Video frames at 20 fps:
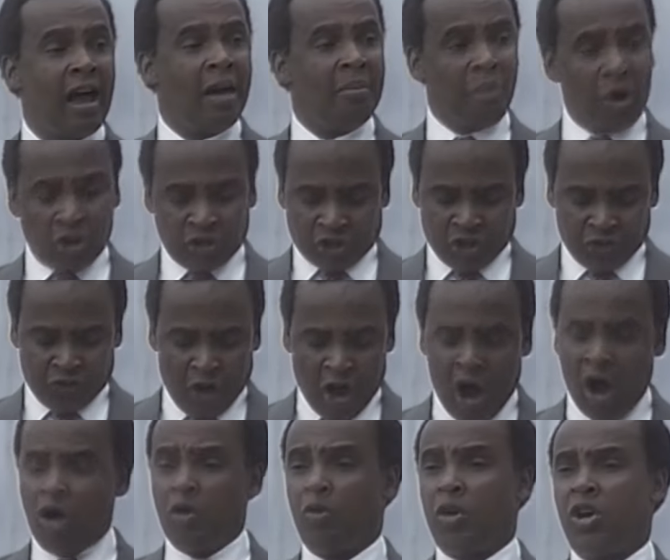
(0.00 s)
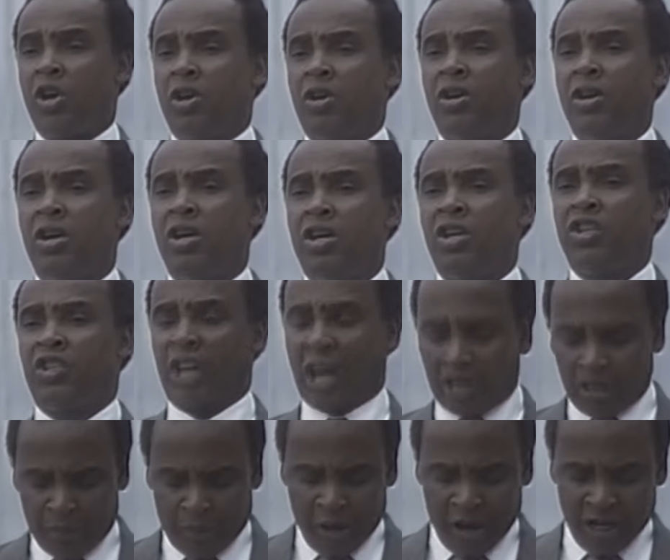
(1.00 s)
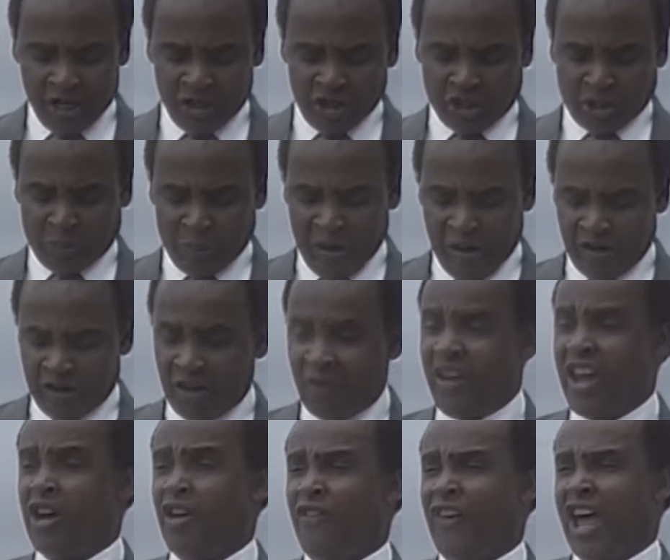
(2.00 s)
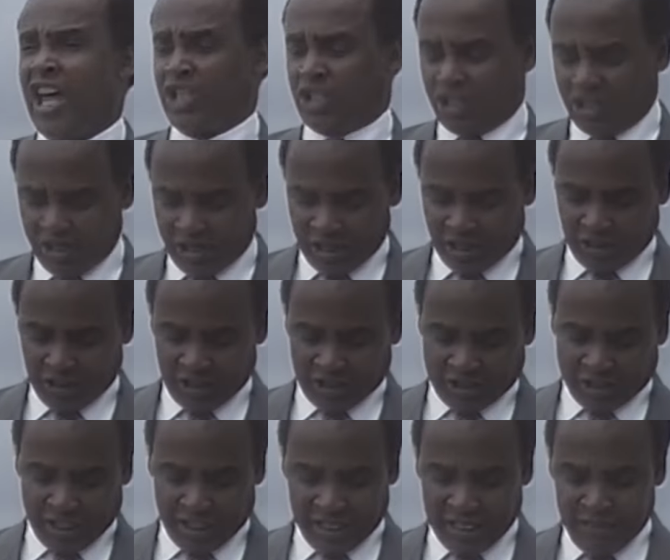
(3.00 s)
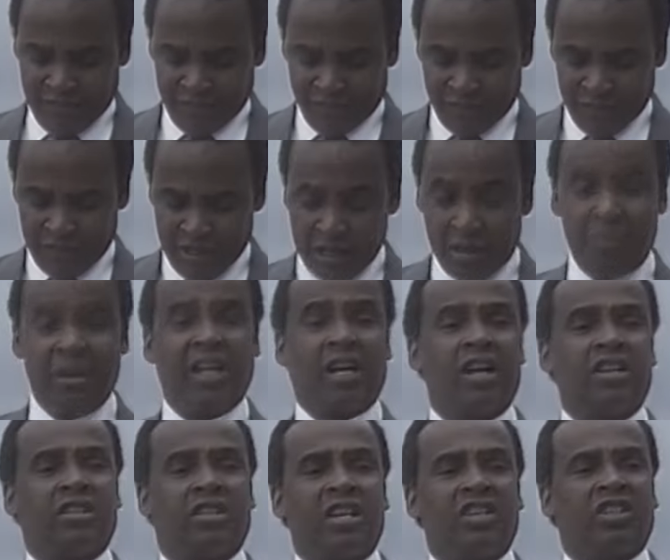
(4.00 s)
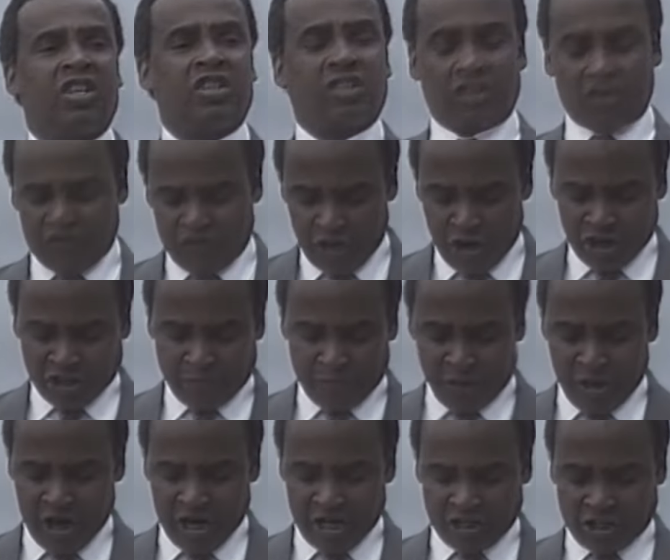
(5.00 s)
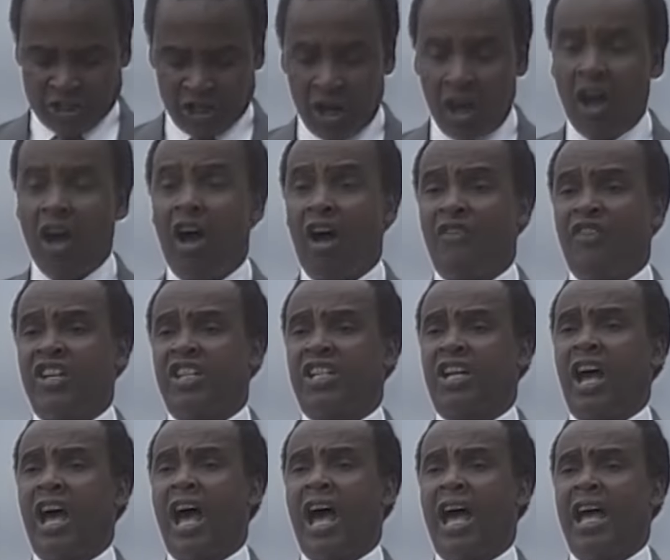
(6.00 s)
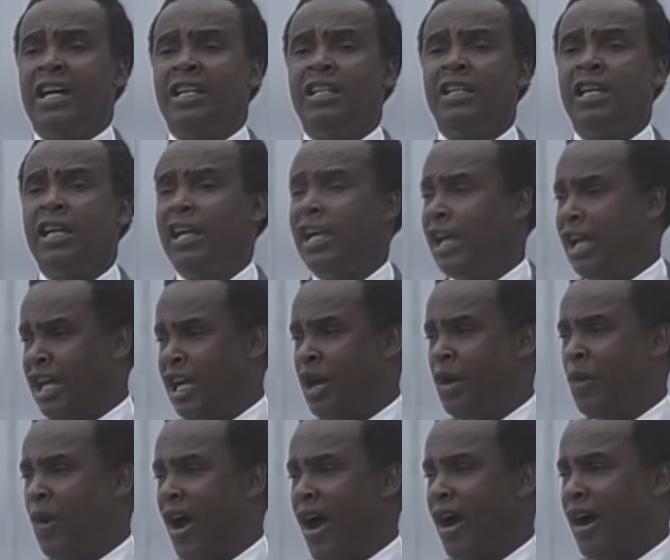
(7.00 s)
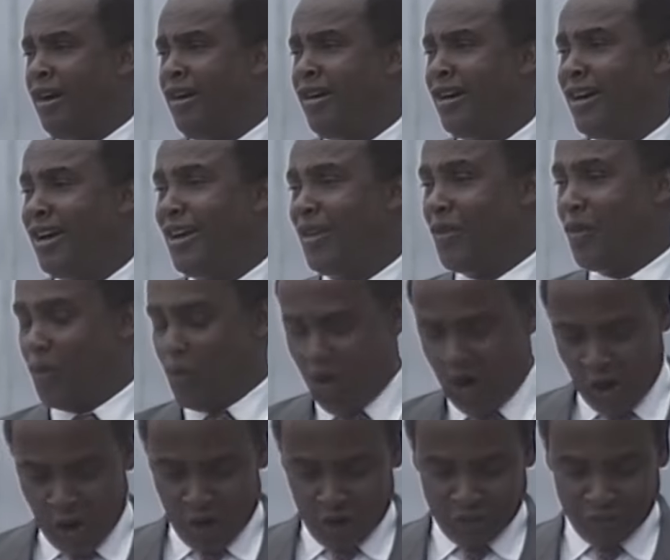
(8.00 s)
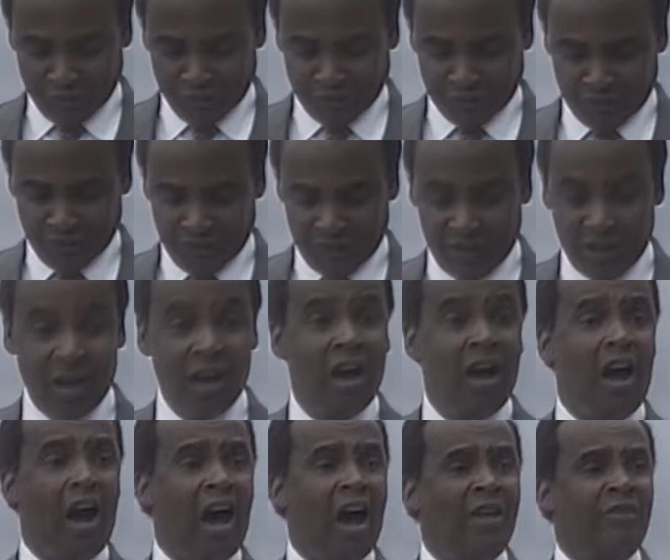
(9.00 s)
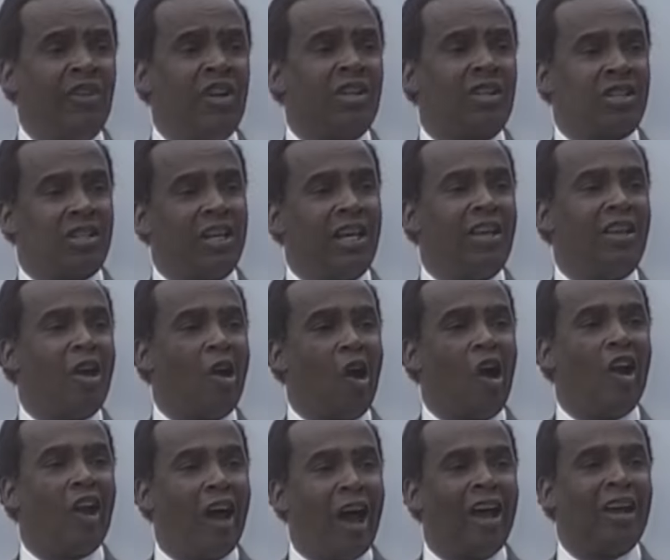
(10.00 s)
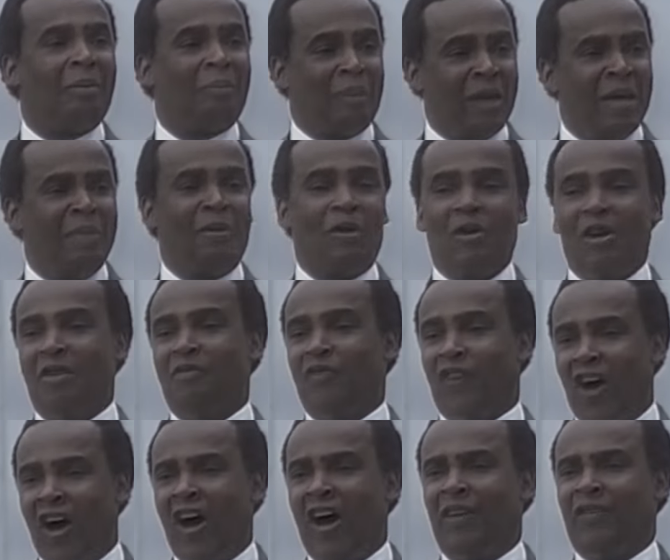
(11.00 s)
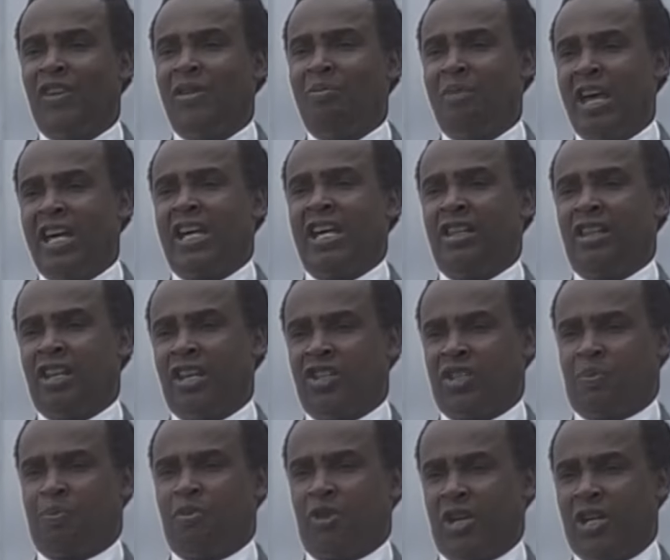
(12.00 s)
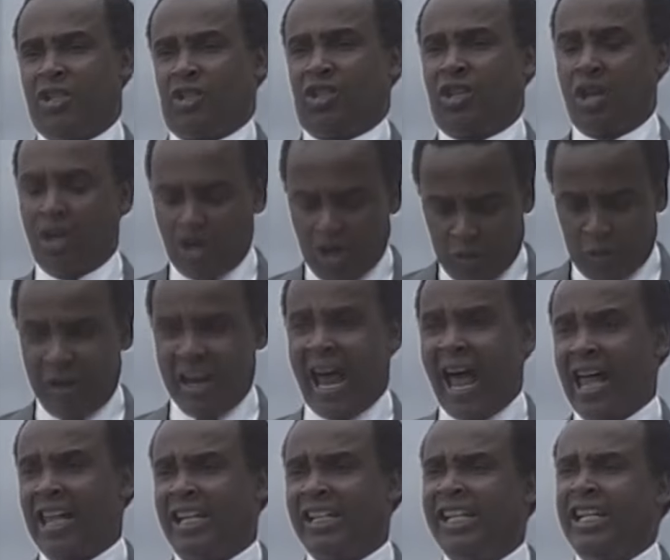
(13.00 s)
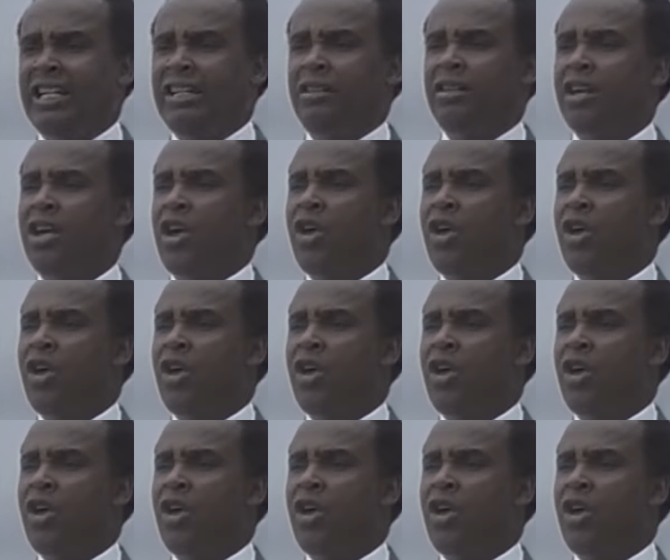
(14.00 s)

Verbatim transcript: And most of all, we're celebrating the spirit of innovation in this city because this is the first bridge of its kind anywhere in the world. Obviously, there are a lot of people involved in making this bridge a reality.